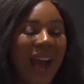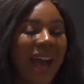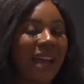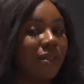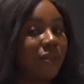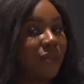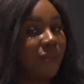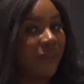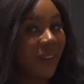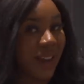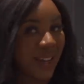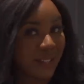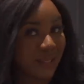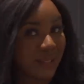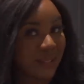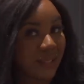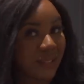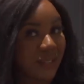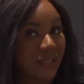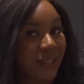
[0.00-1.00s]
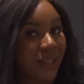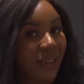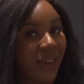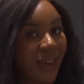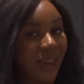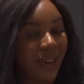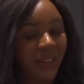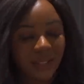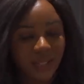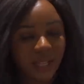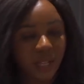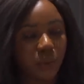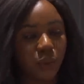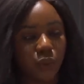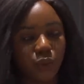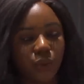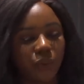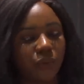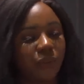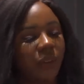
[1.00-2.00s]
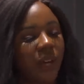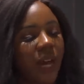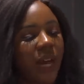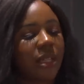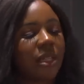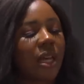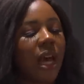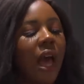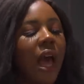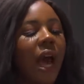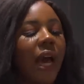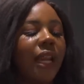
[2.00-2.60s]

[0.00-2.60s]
Advanced Care. Take note of that.